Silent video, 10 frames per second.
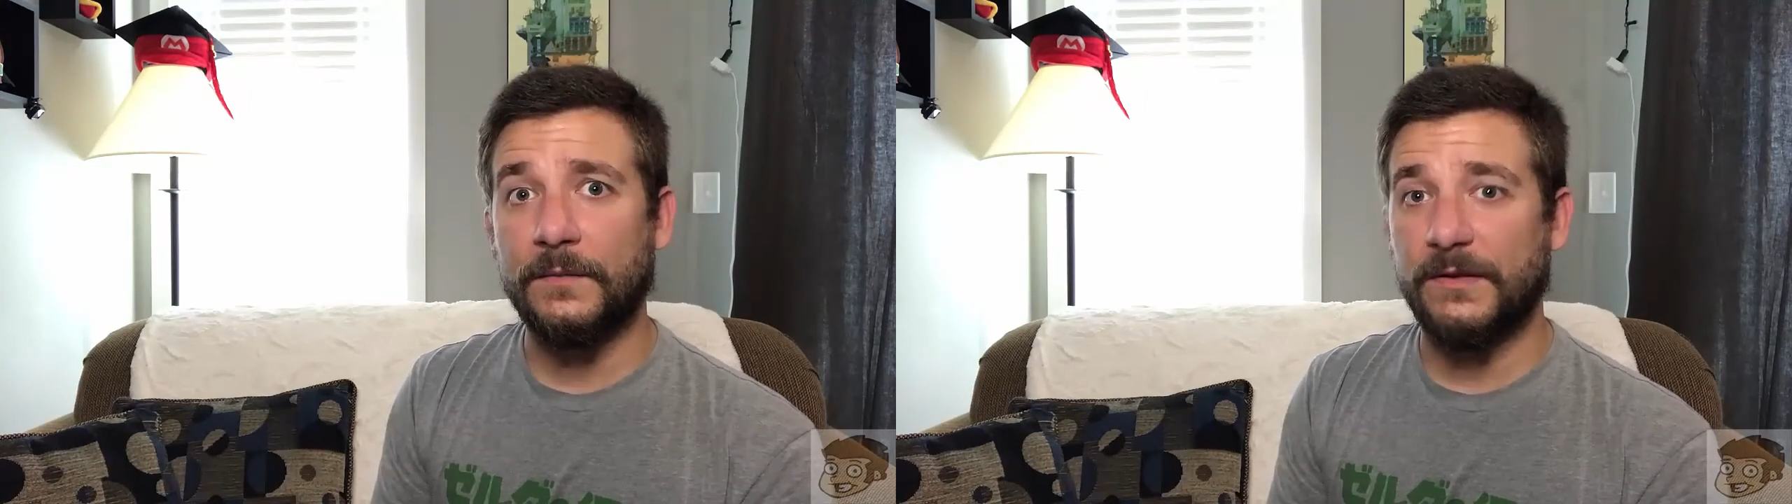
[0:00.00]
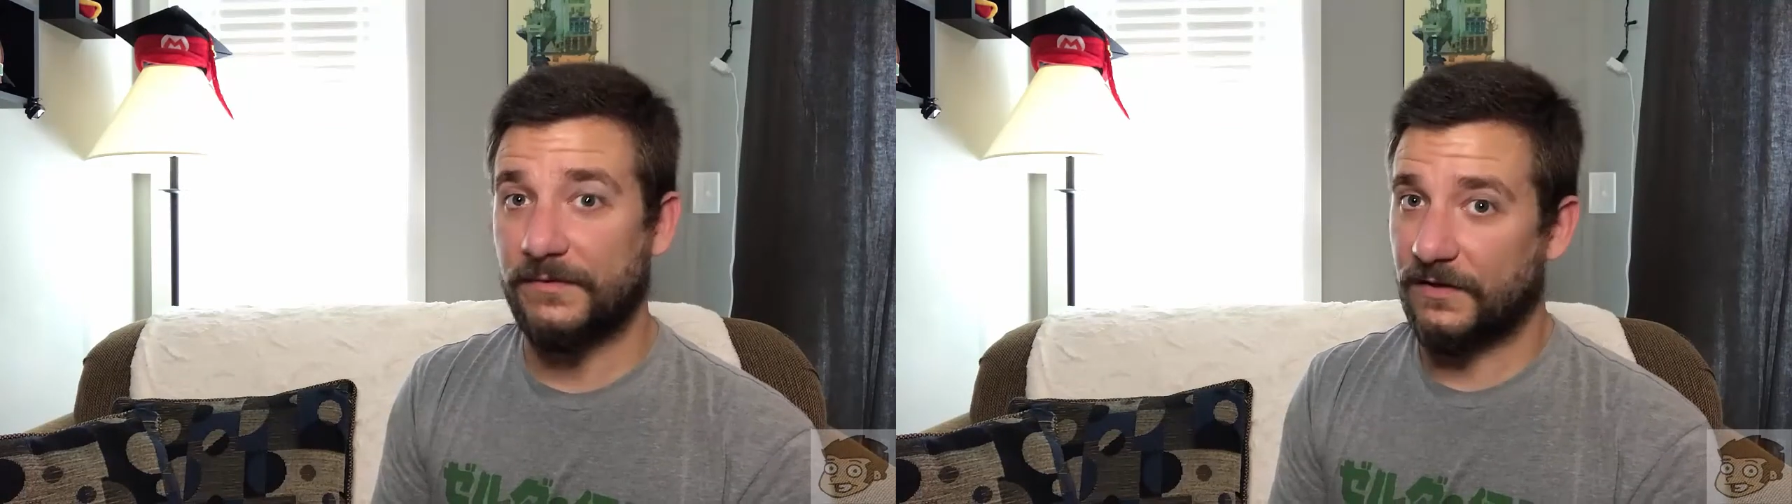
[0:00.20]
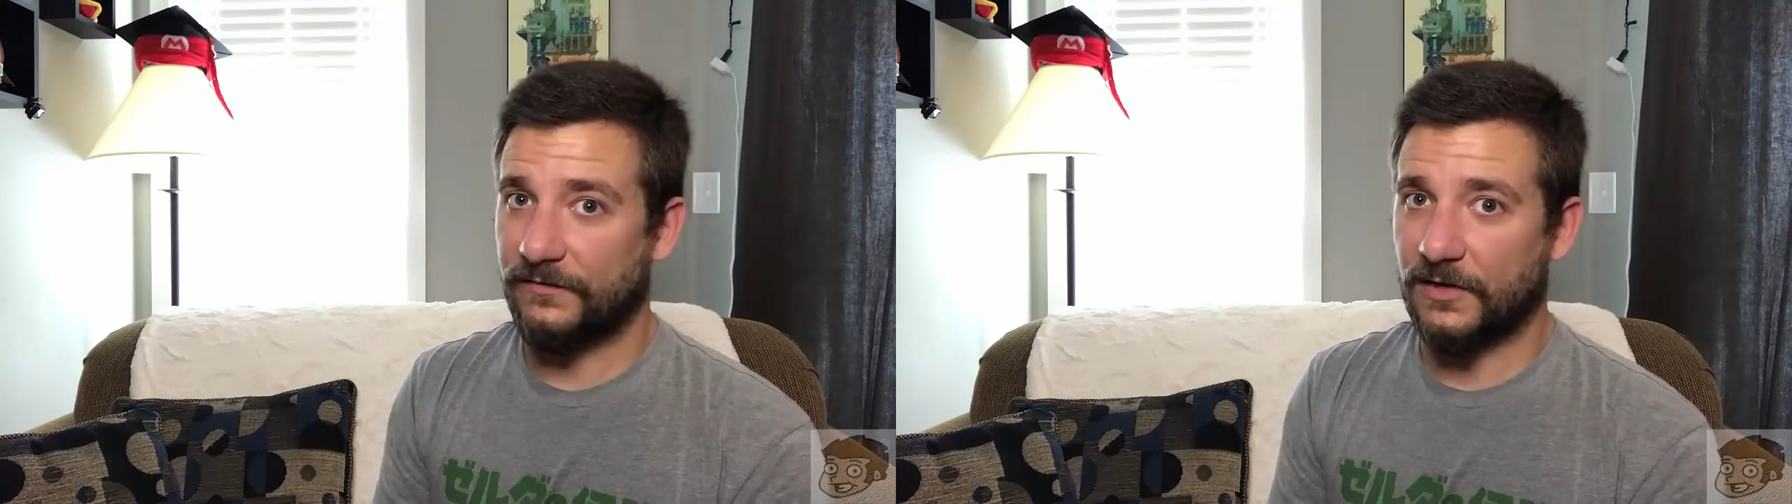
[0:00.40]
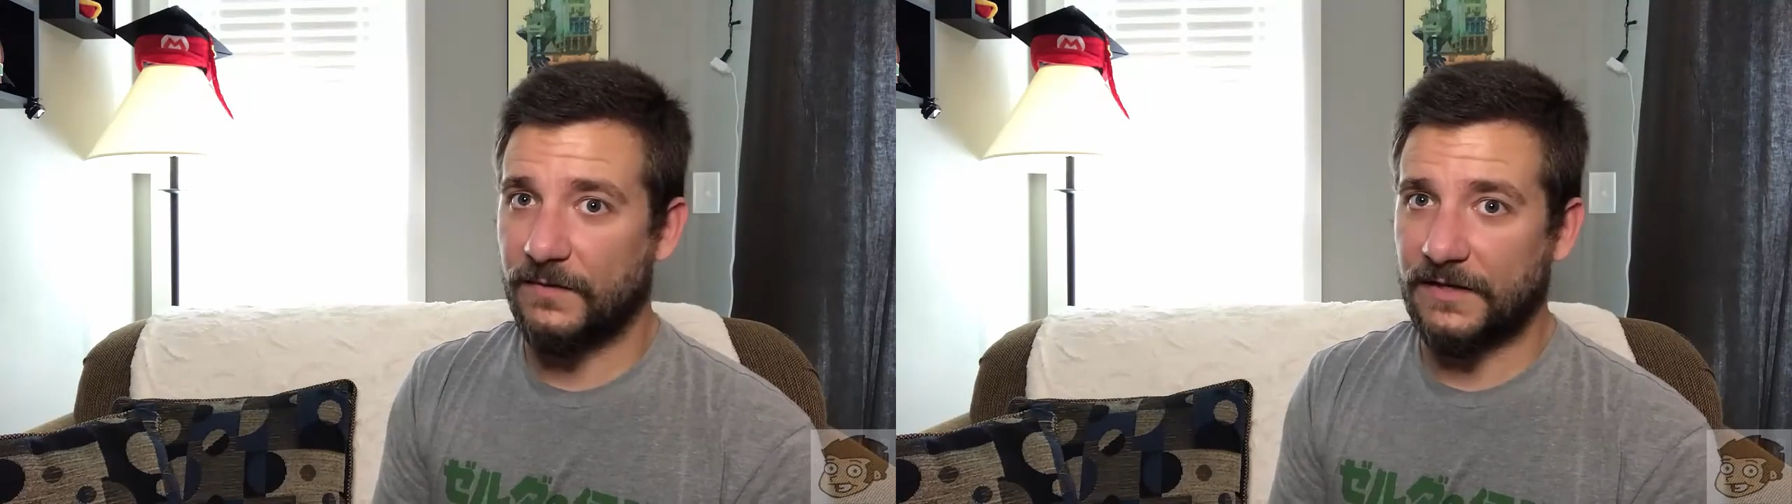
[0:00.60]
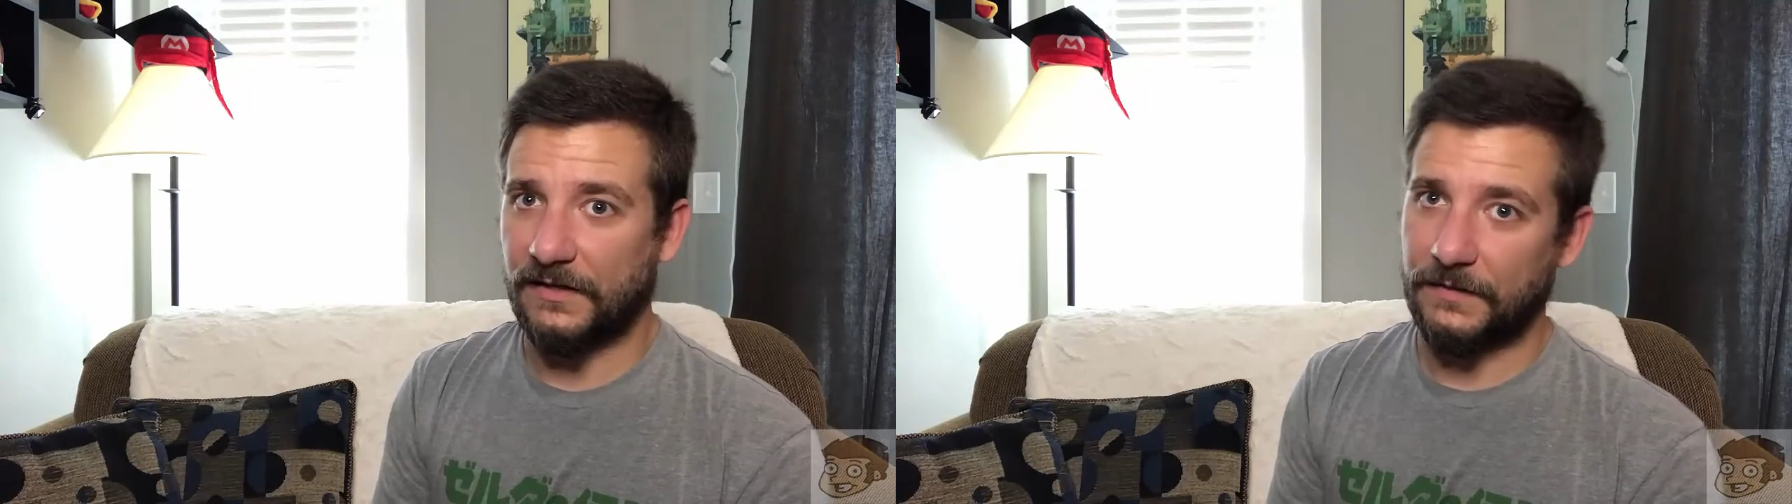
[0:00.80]
maybe leave a
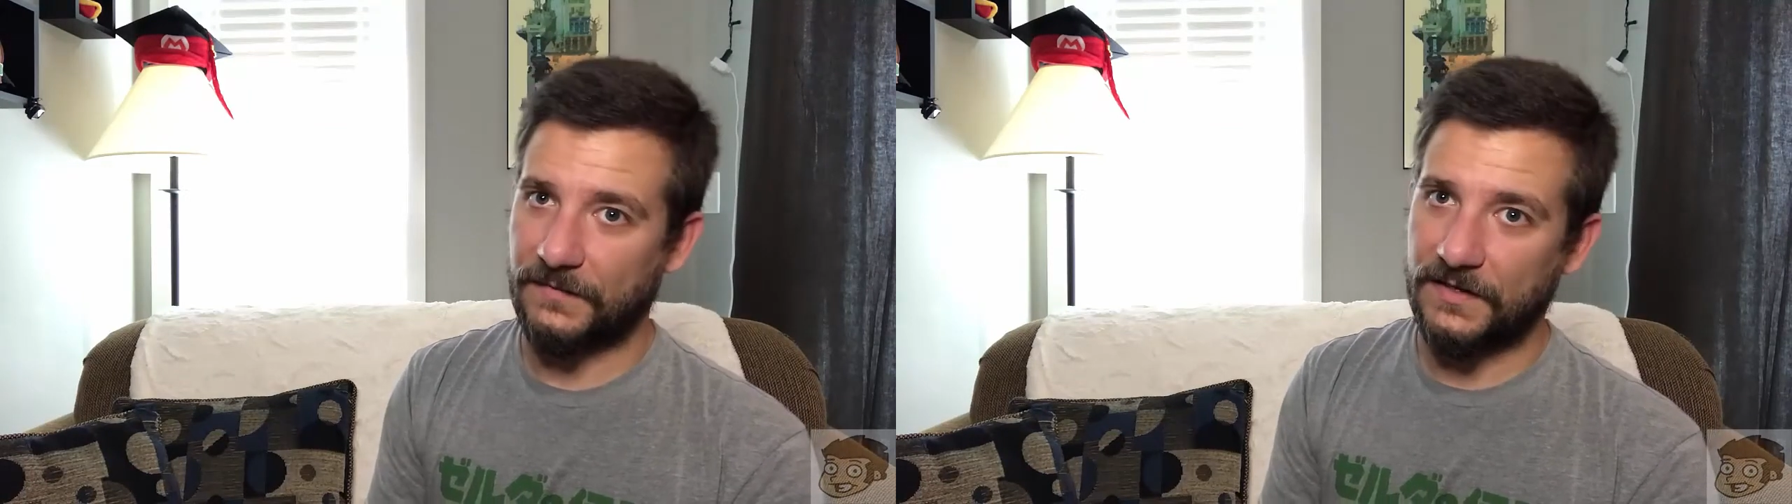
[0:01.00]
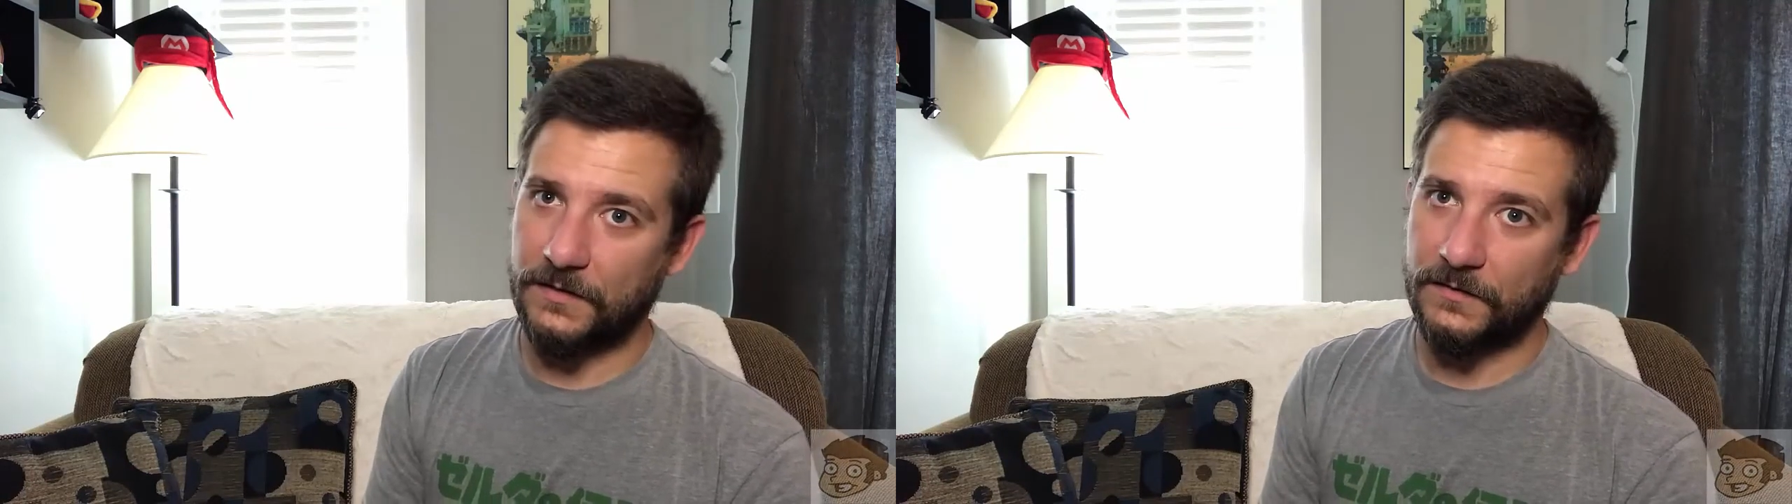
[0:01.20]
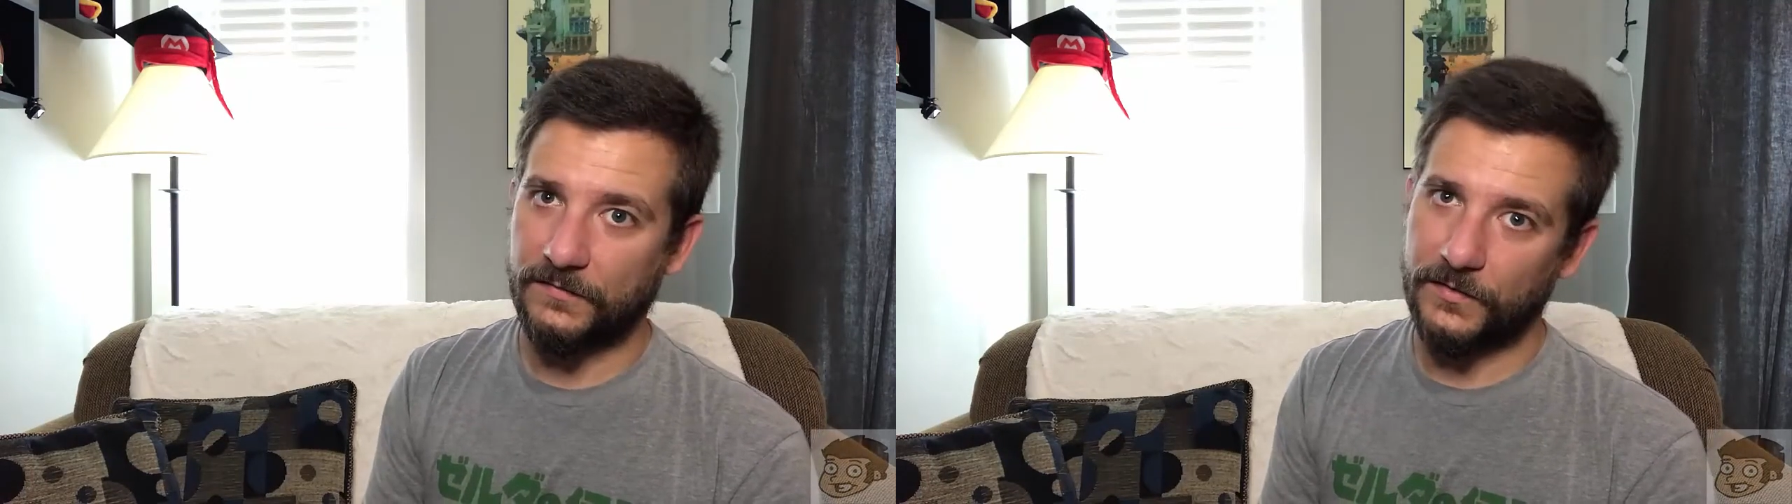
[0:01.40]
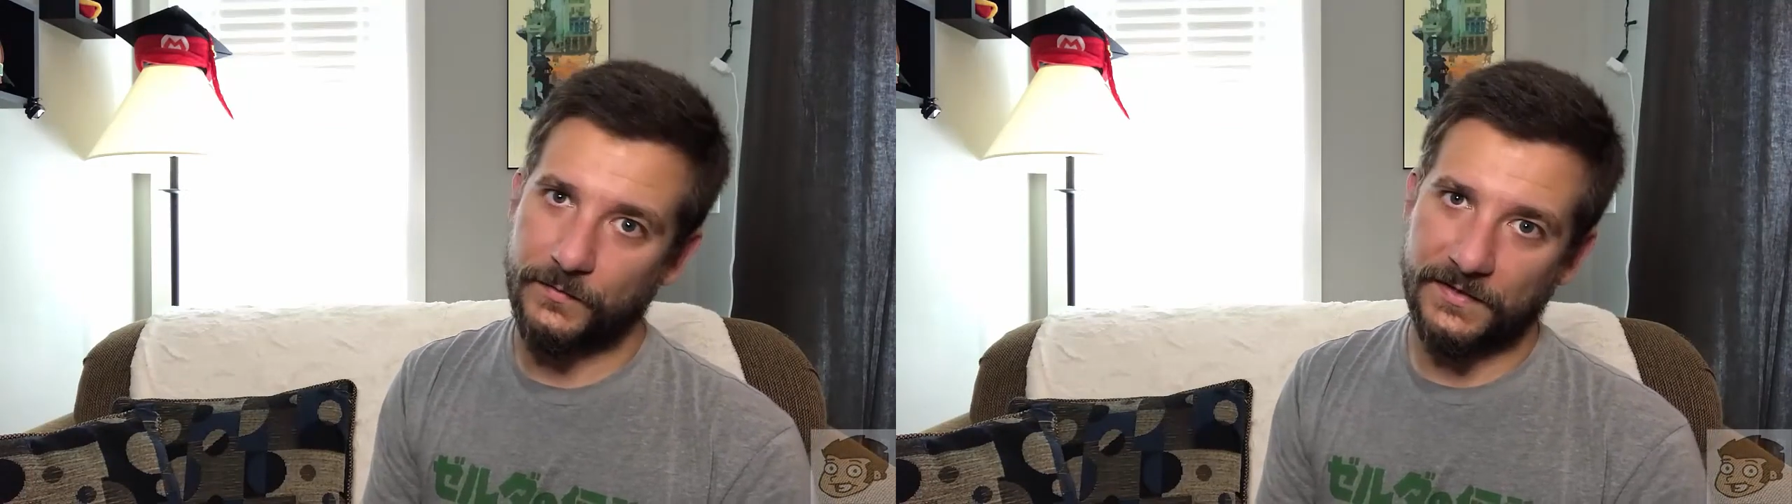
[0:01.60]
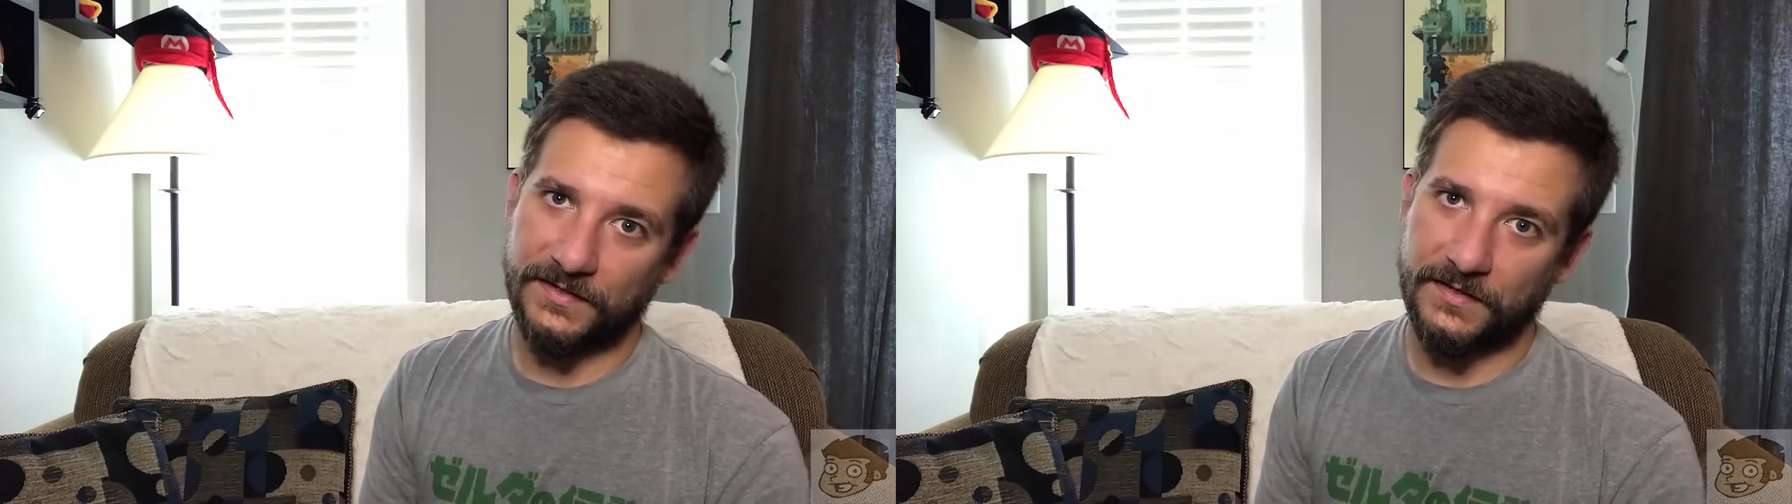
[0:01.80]
comment. Let me know if
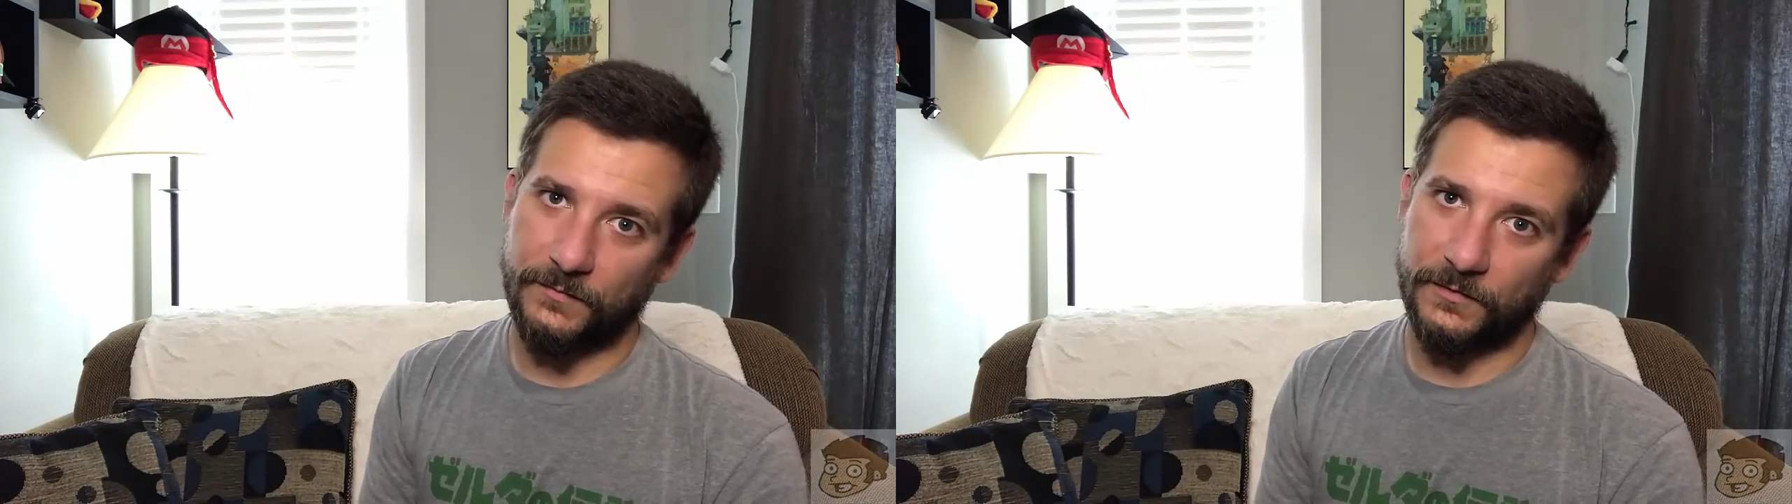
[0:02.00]
you liked